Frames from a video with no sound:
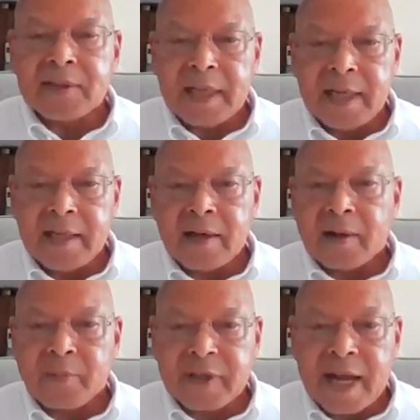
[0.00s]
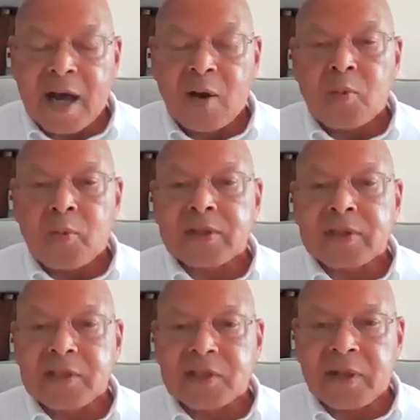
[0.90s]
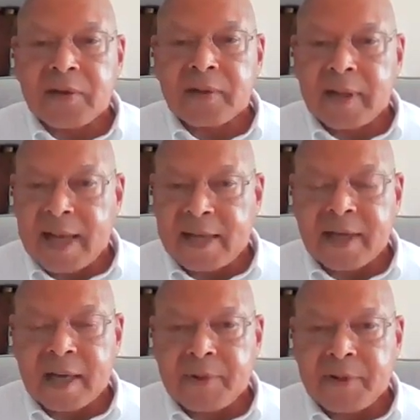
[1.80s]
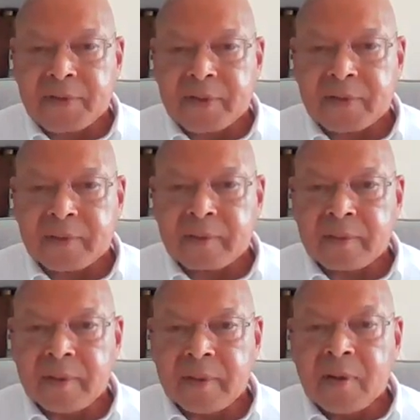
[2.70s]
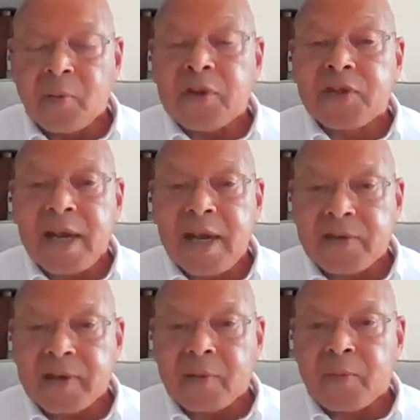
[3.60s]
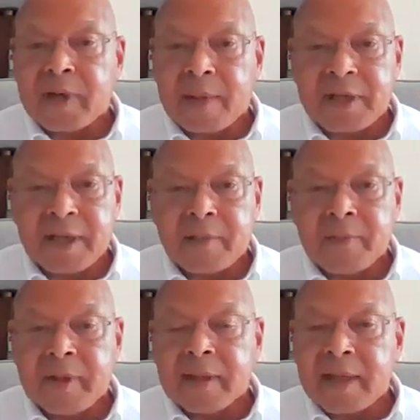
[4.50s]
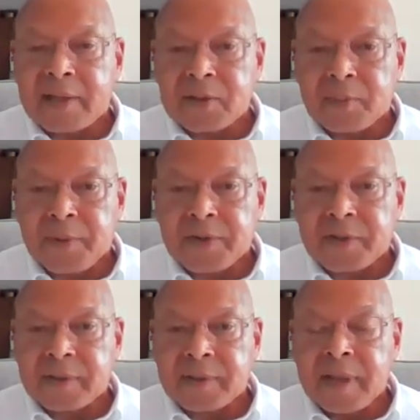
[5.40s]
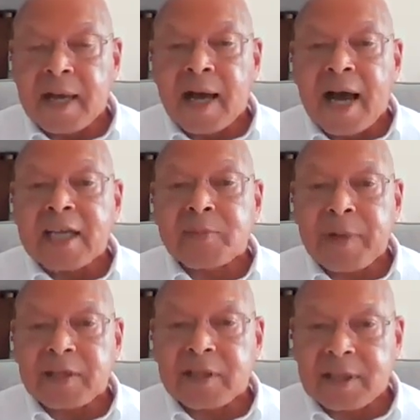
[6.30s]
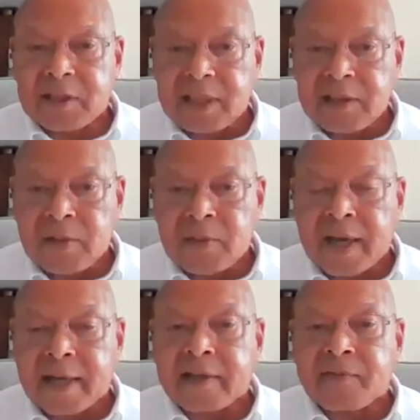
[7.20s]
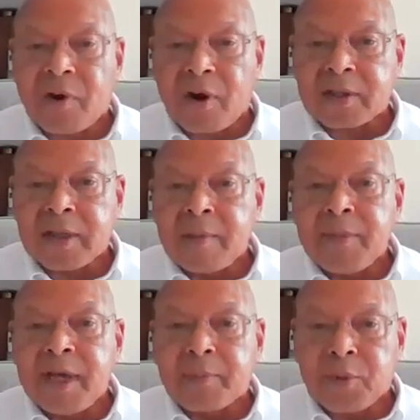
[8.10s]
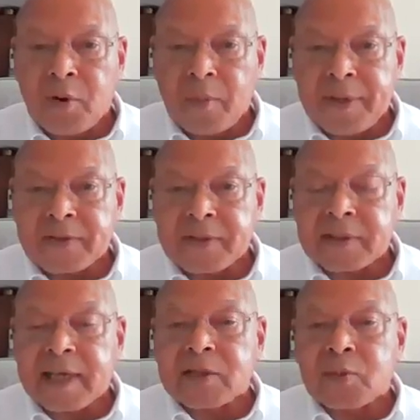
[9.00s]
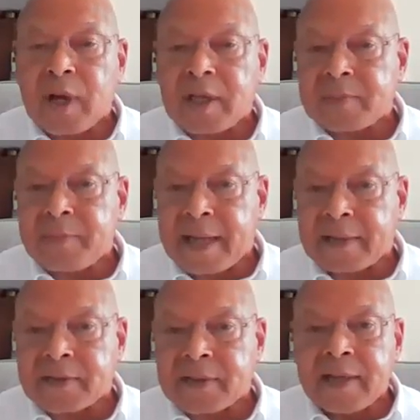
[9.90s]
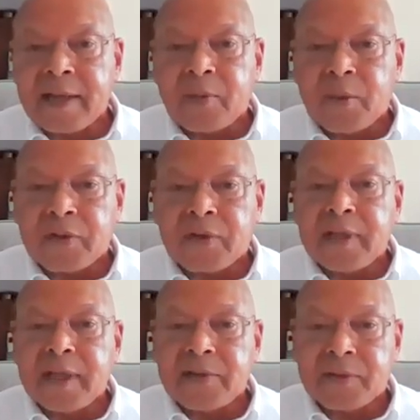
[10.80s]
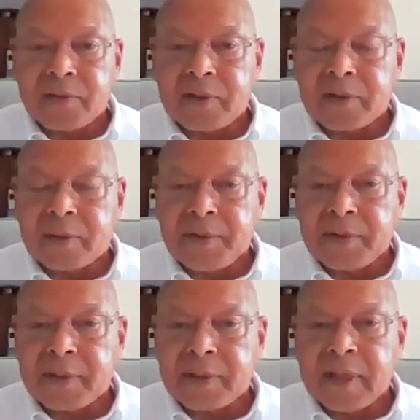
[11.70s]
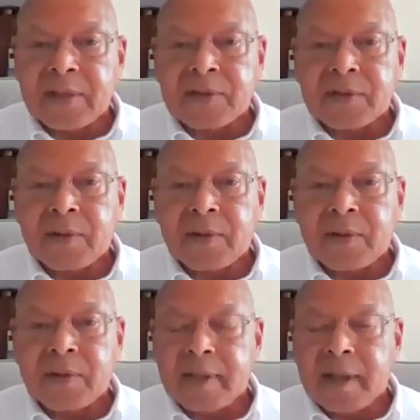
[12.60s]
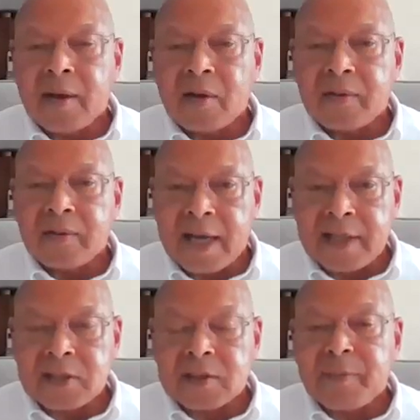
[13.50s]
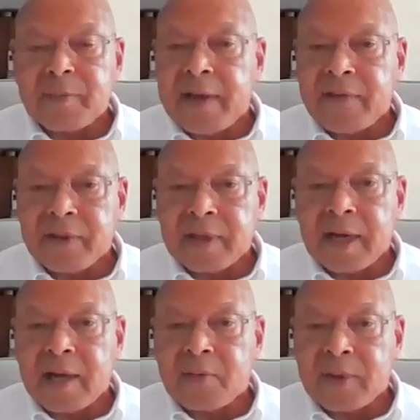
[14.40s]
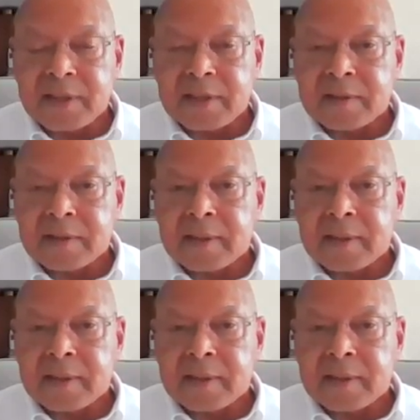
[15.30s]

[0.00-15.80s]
city, our town was considered anti-business. We changed that when I became council president. I expect to continue that as far as being pro-business as well as balance it with the needs of the community. So that is the main thing I wanted to